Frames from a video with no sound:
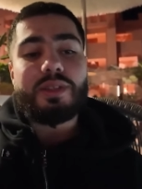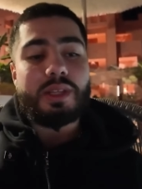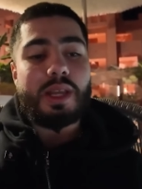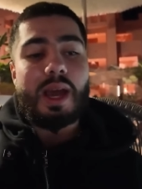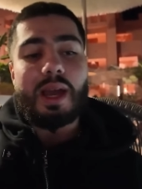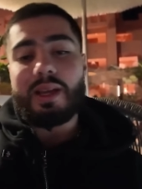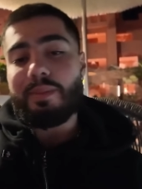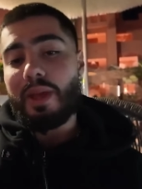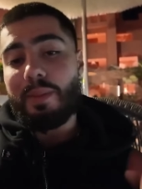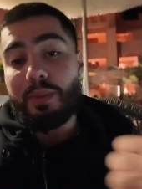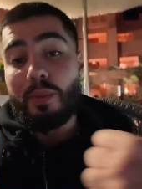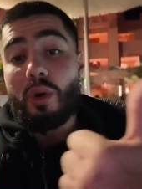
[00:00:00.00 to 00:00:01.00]
so that I can
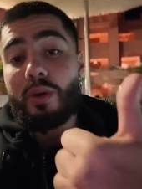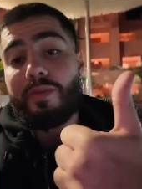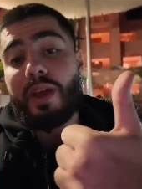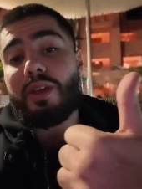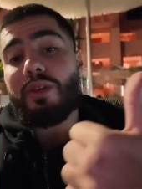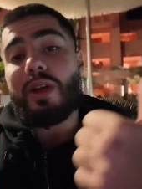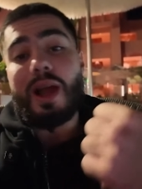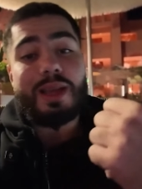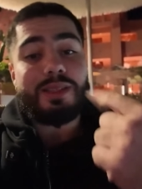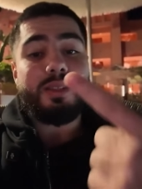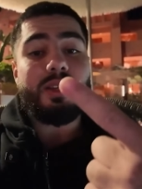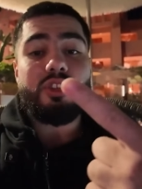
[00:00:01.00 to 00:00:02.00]
maybe motivate you
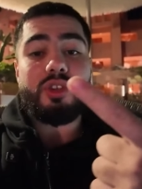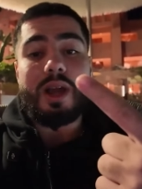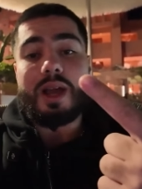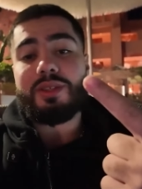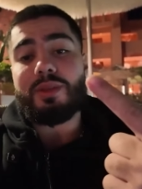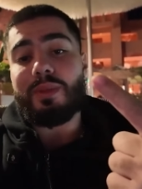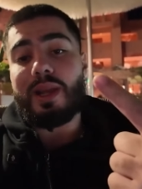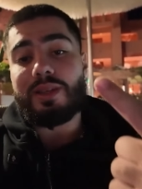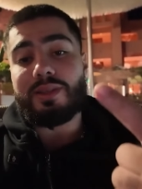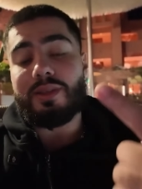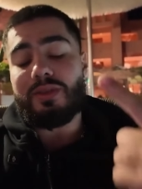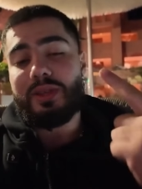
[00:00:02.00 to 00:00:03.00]
guys, teach you guys some
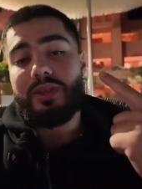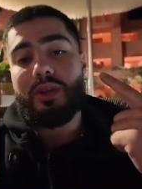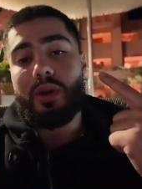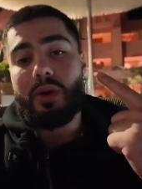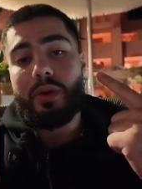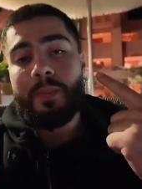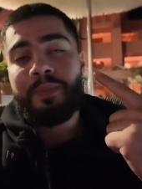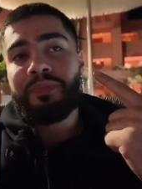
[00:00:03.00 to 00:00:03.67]
lessons and, you know,